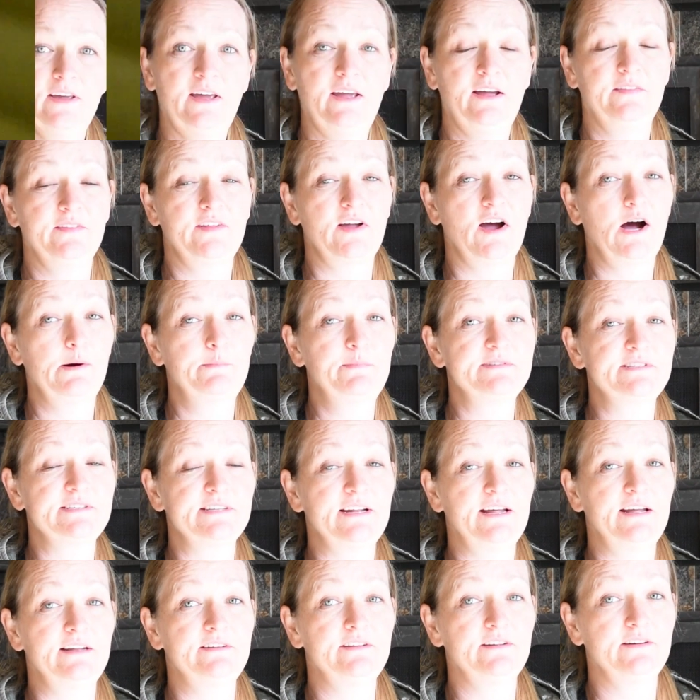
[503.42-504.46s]
Okay, on the opposite
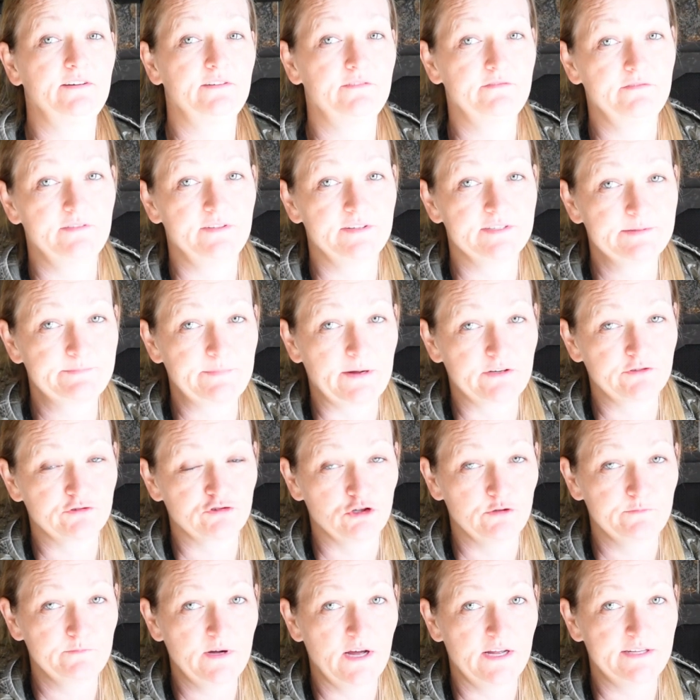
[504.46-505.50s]
end of the
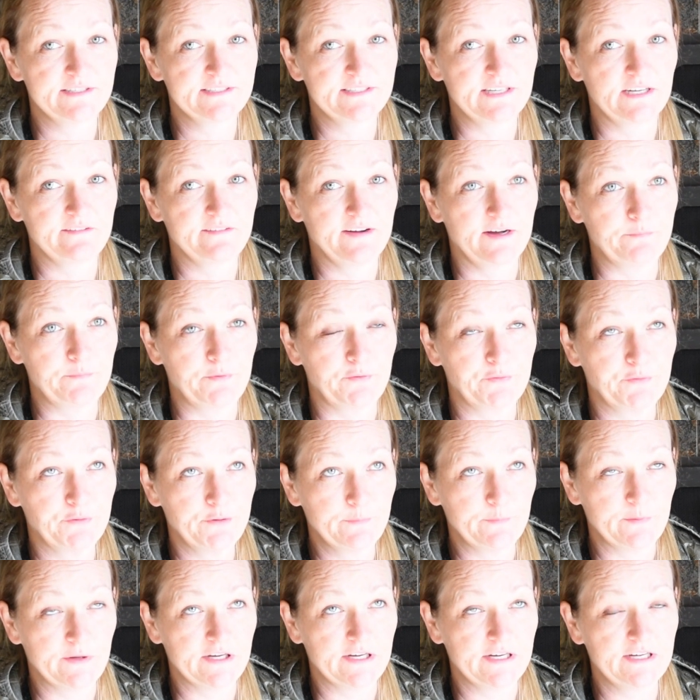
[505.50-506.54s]
spectrum, instead of
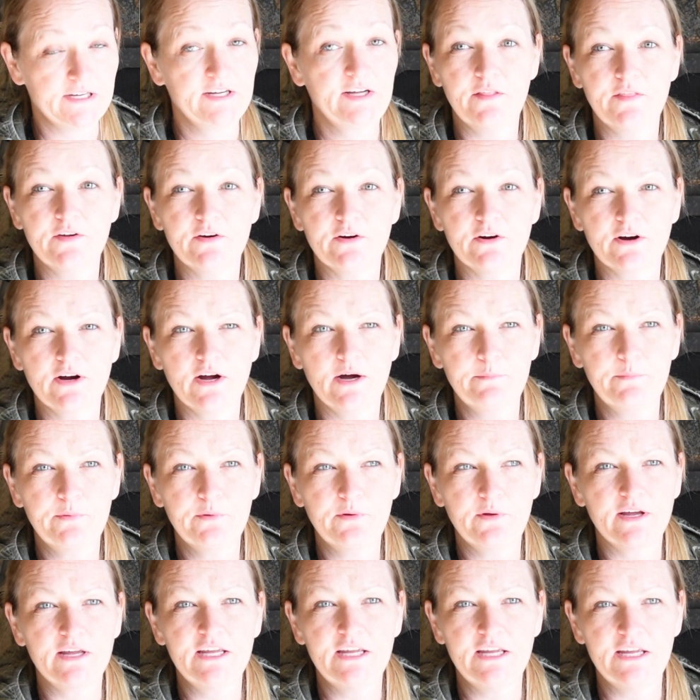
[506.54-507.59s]
hypothermia, there are a
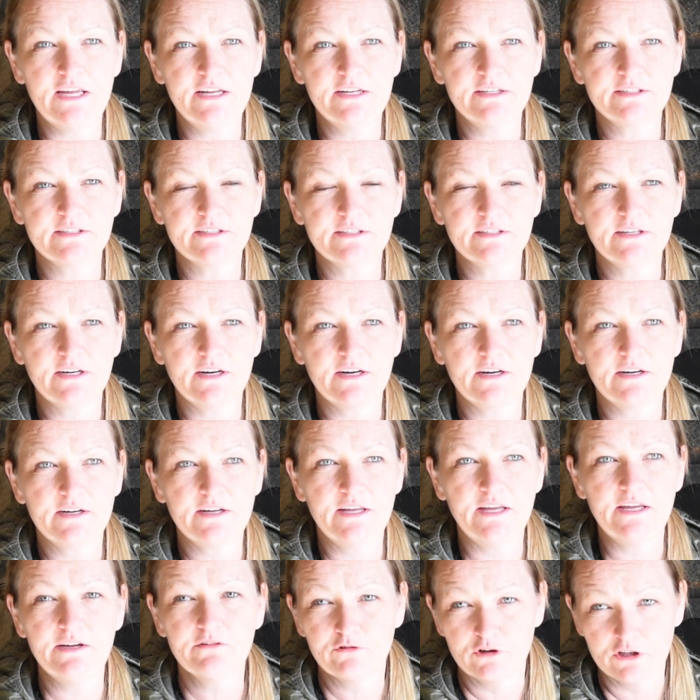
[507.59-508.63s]
couple of
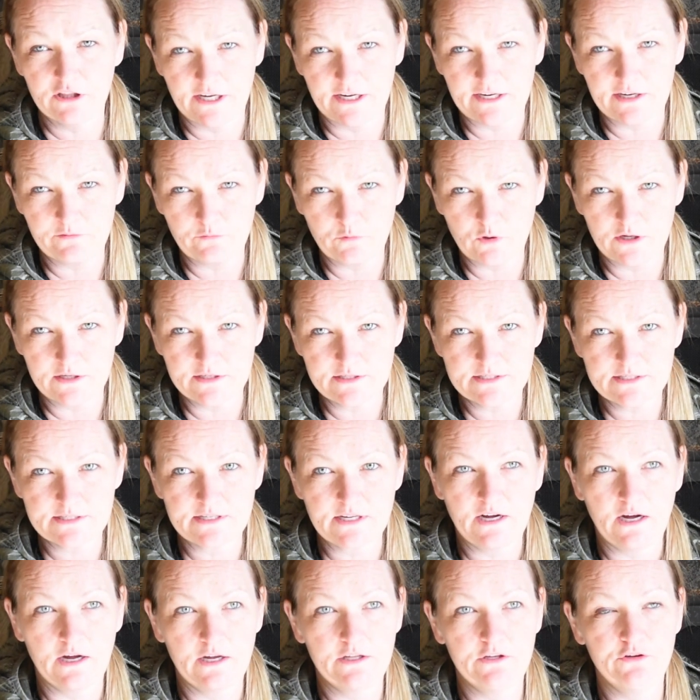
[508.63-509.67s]
heat-related ones.
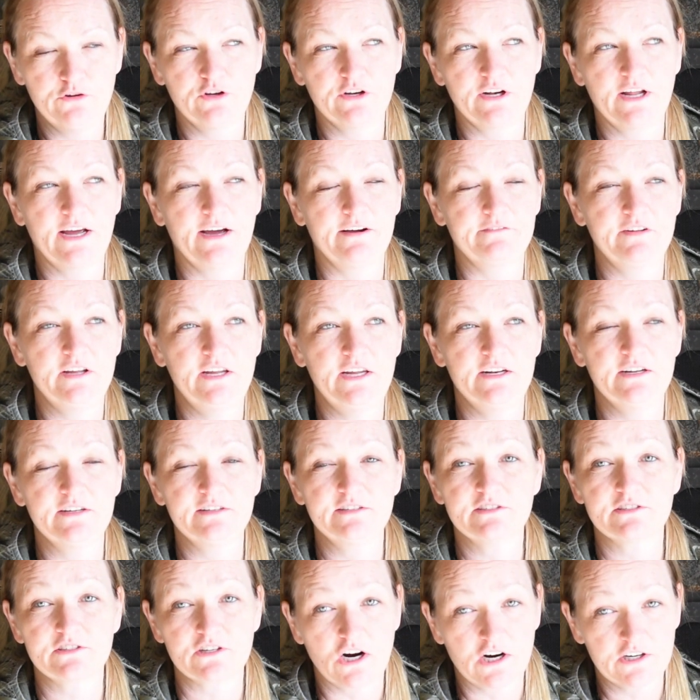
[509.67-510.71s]
You can have heat
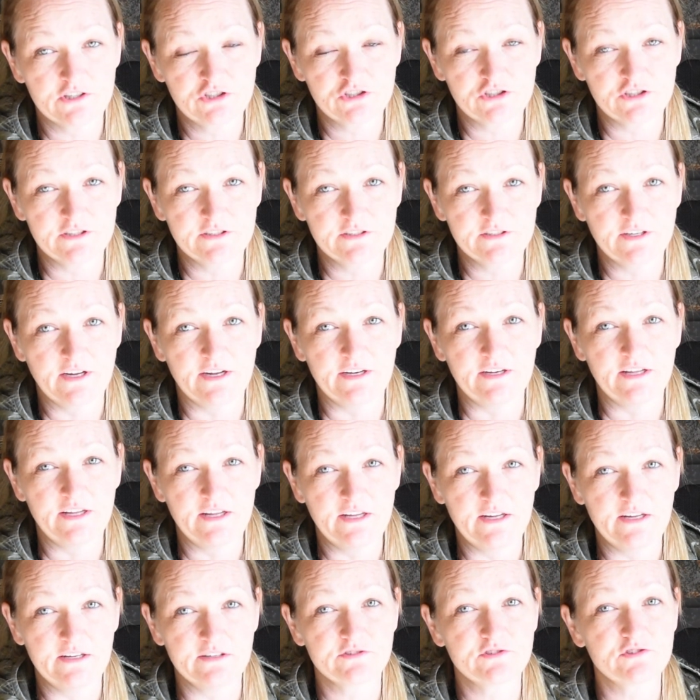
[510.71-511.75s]
exhaustion and
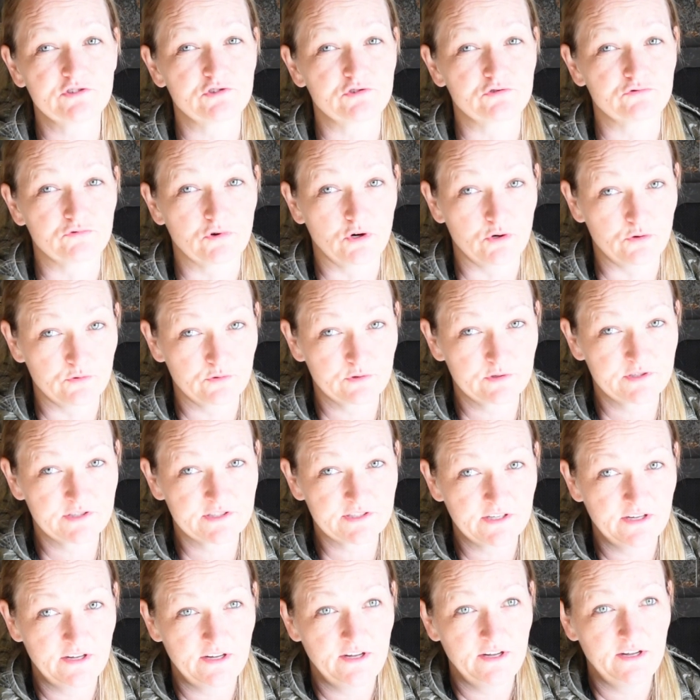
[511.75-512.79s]
heat
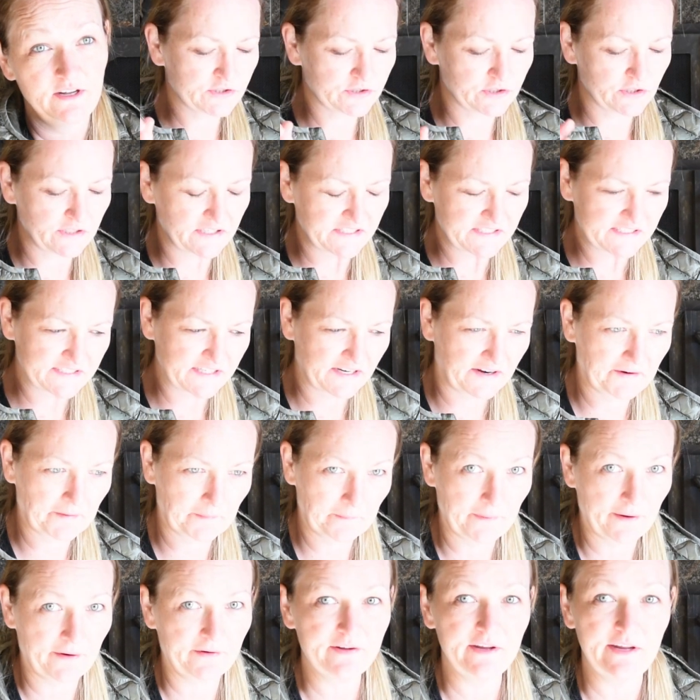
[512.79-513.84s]
strokes. So let's talk
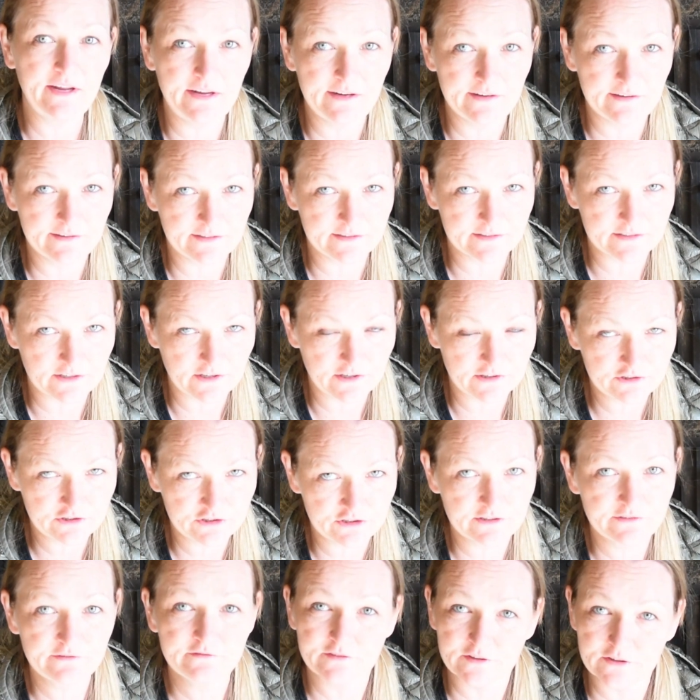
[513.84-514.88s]
about heat
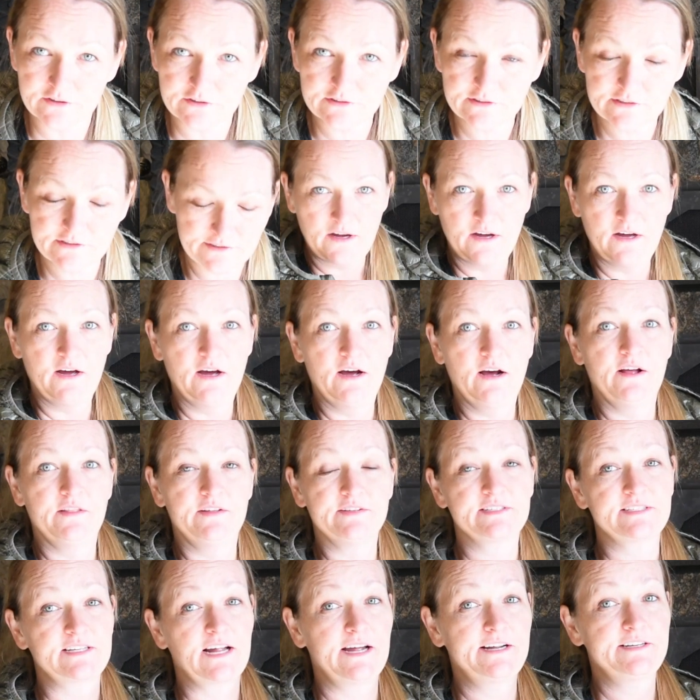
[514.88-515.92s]
exhaustion first. The
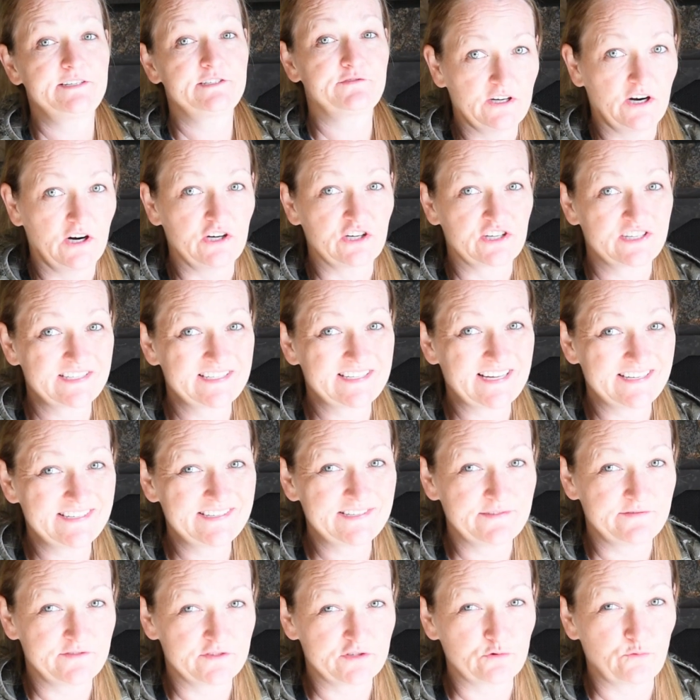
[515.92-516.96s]
signs are
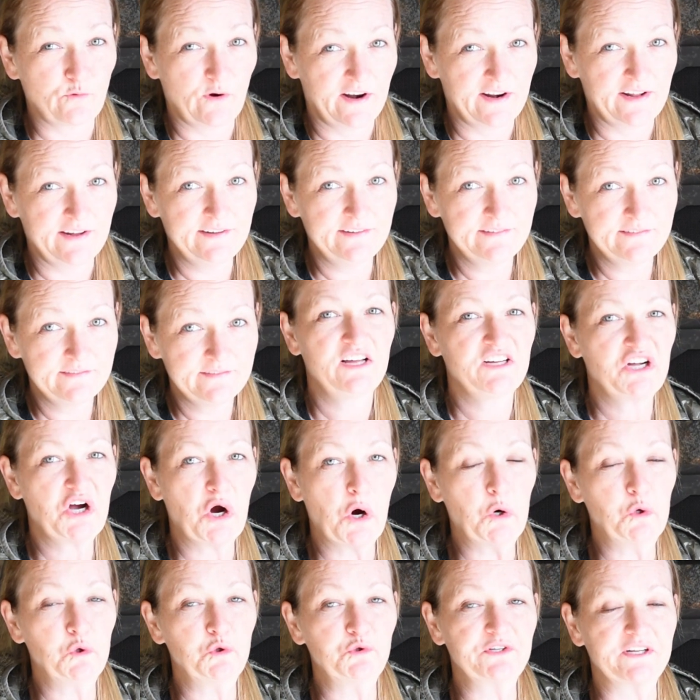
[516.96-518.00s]
excessive sweating,
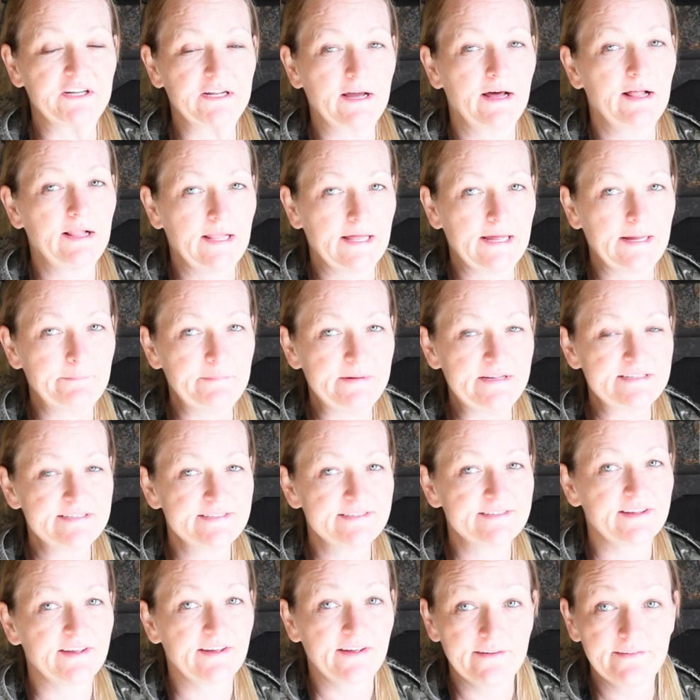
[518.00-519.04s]
cold and clammy
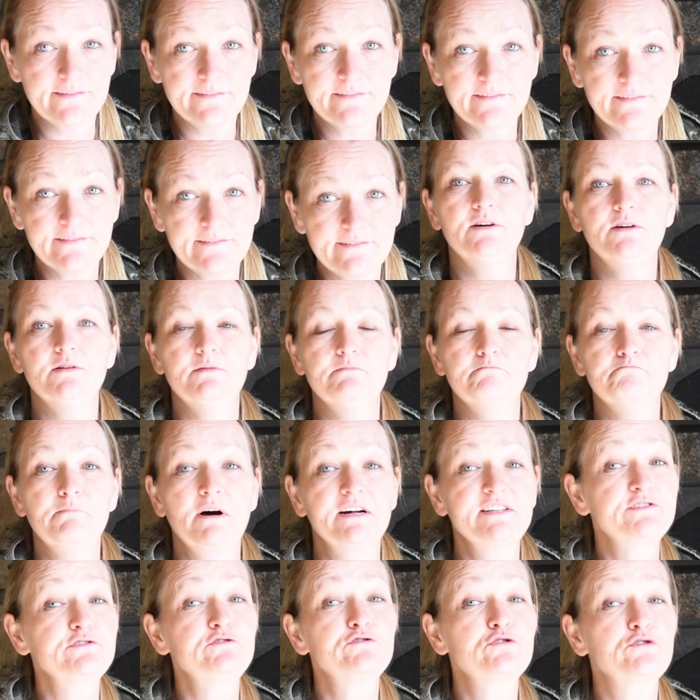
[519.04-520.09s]
skin,
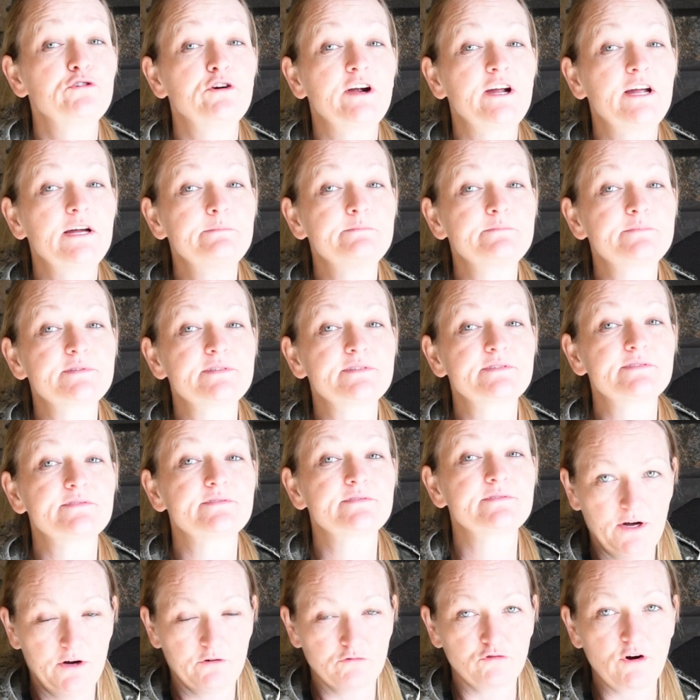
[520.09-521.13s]
muscle cramps,
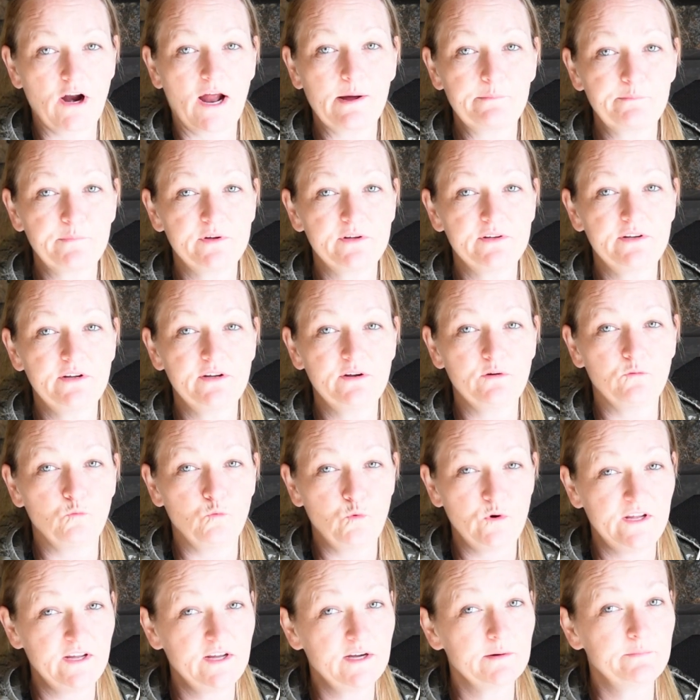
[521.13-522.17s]
a rapid,
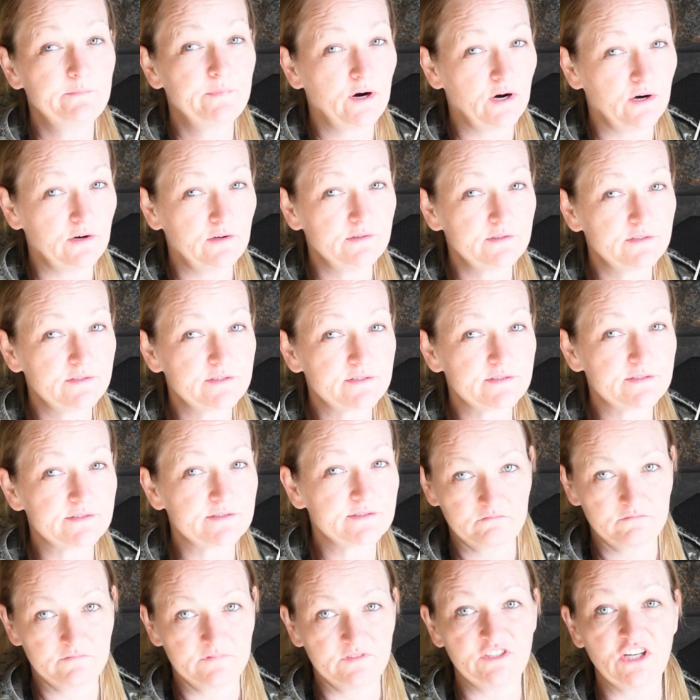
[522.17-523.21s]
weak pulse,
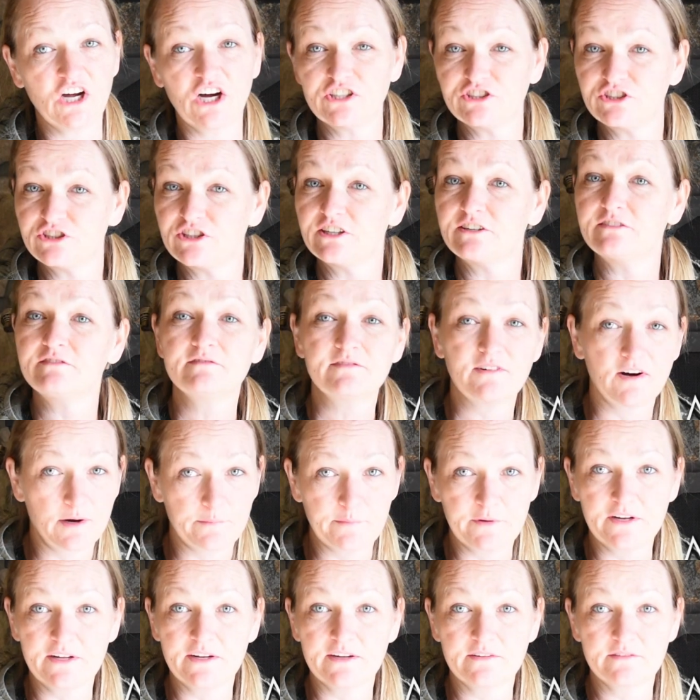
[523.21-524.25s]
nausea and
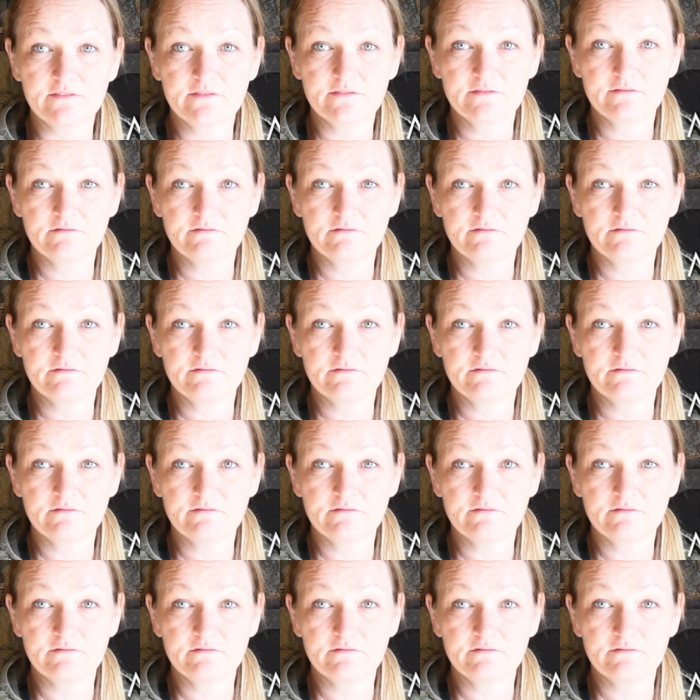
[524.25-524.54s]
vomiting.